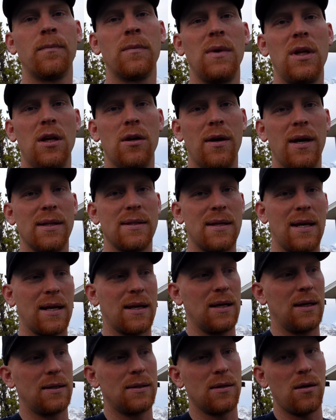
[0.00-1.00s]
You know, that's
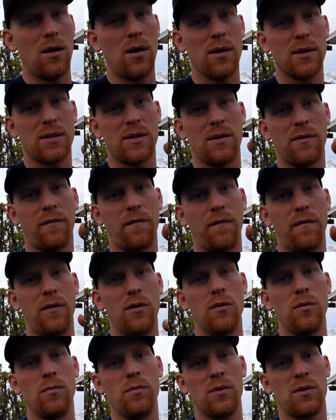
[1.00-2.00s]
like exhaust
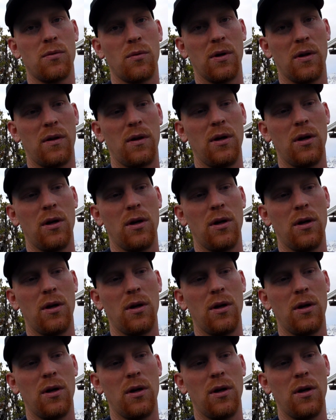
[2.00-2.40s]
fumes with,